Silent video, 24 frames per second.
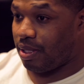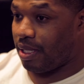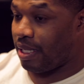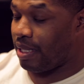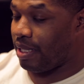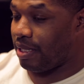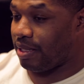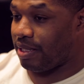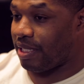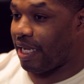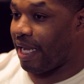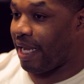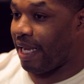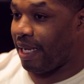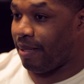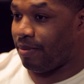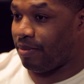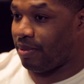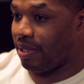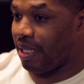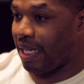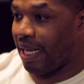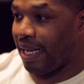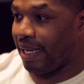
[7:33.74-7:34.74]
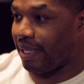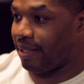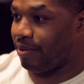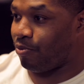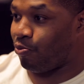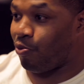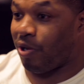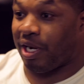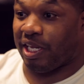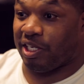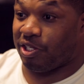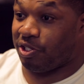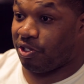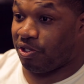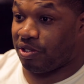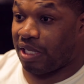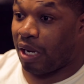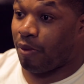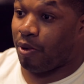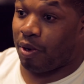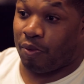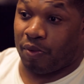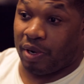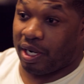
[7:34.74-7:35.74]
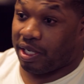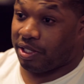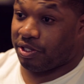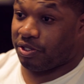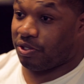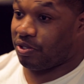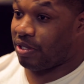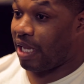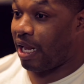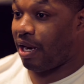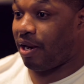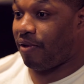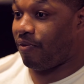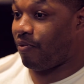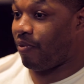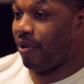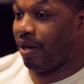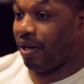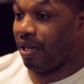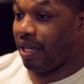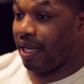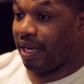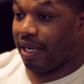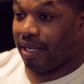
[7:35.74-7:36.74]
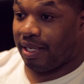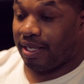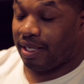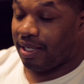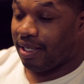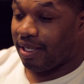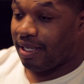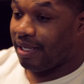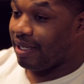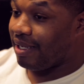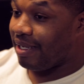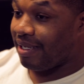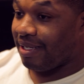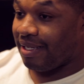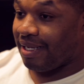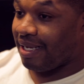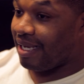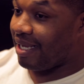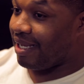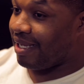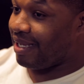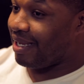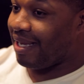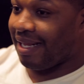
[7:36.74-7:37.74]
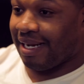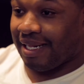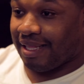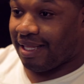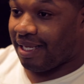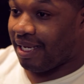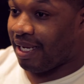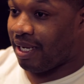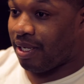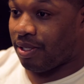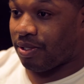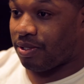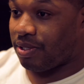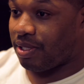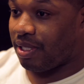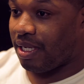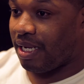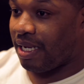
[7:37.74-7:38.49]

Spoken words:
And the same like running shoes. I wear running shoes. I don't even wear like anything else.